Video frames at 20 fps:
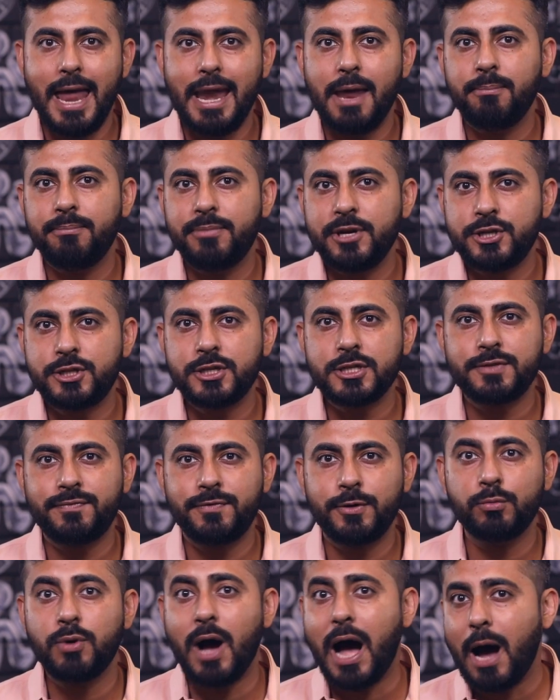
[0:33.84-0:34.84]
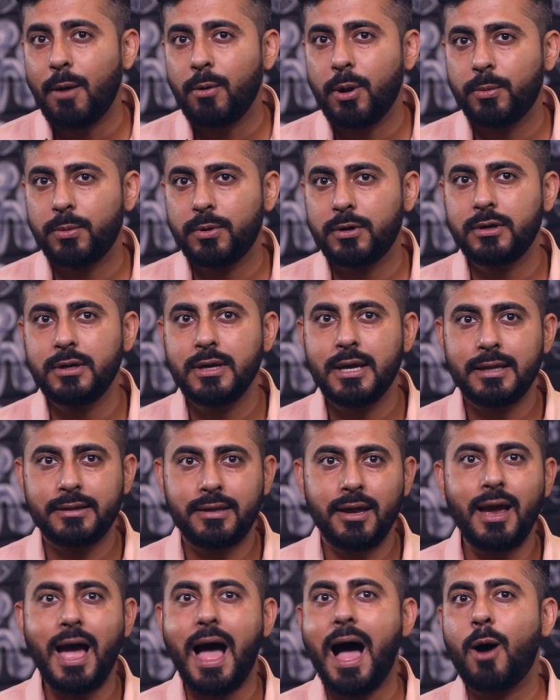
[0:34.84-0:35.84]
An ambitious few, however,
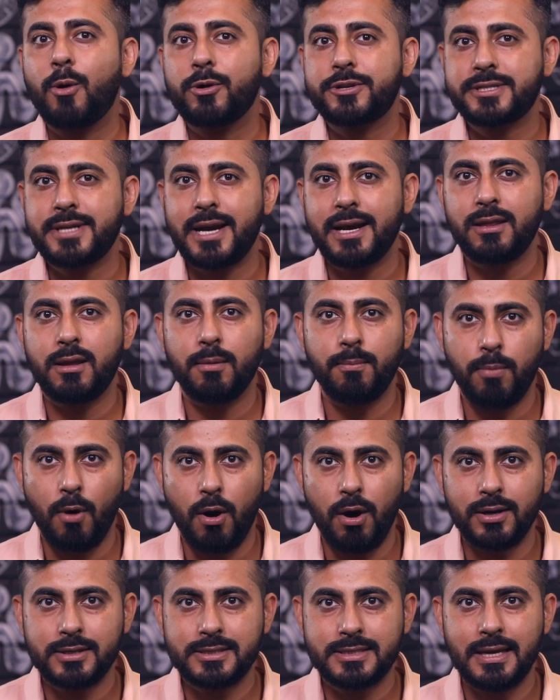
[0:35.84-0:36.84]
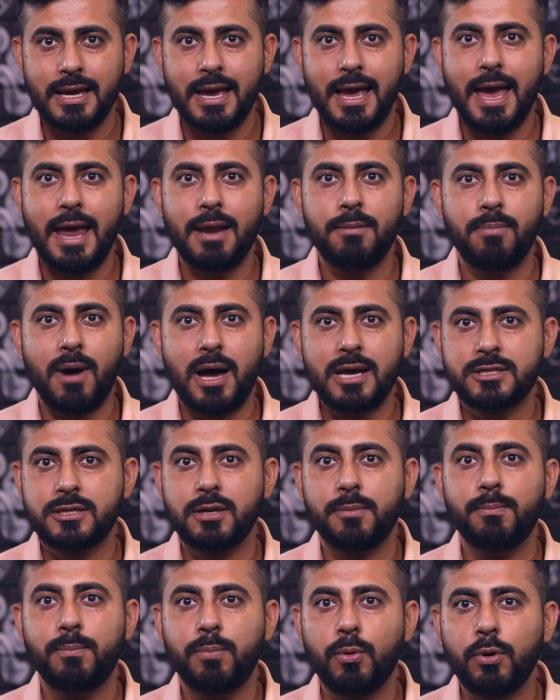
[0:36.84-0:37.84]
think outside the box and
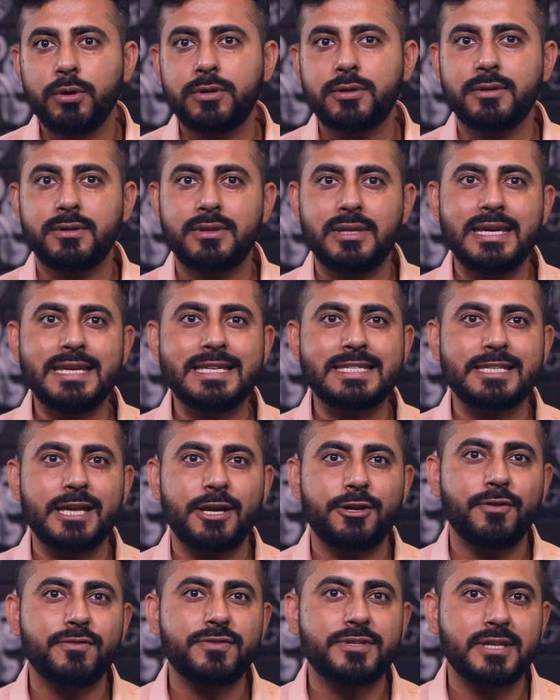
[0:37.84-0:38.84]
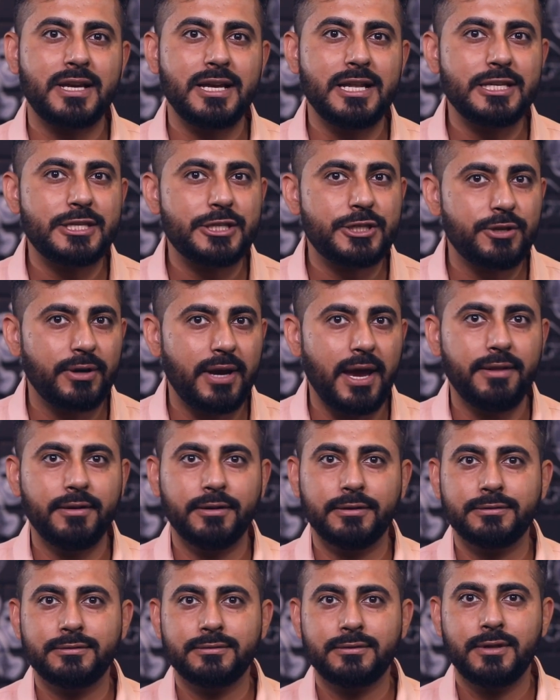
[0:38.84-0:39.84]
master both these set of skills
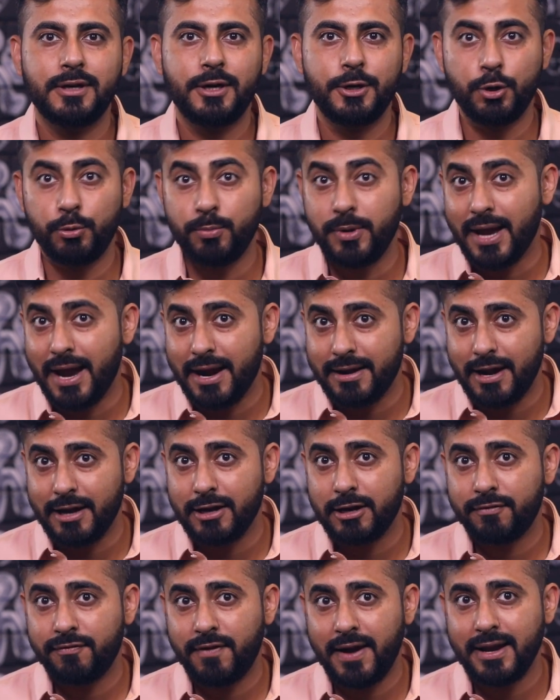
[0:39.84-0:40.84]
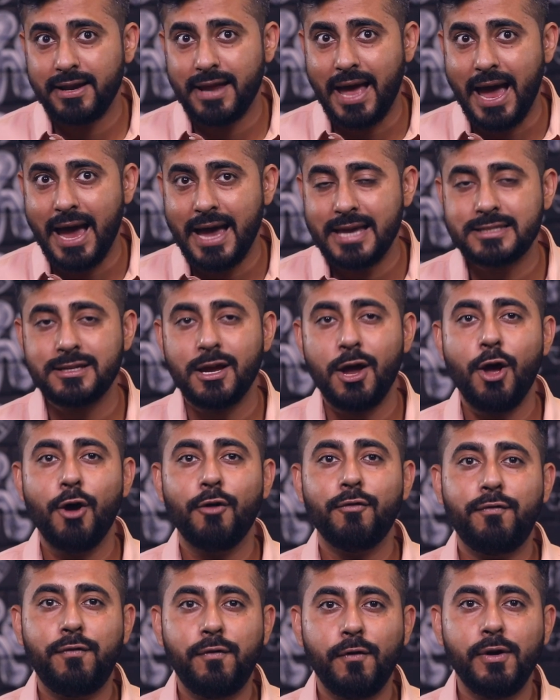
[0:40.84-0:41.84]
together to be identified as
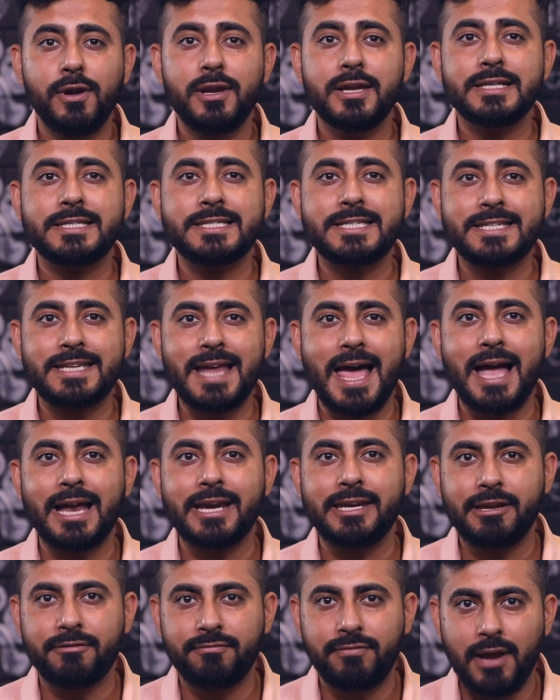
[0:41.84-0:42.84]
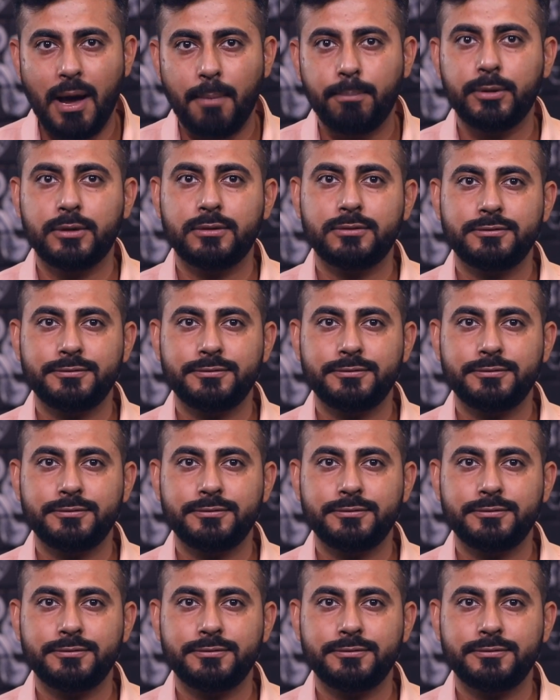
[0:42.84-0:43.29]
full-stack developer.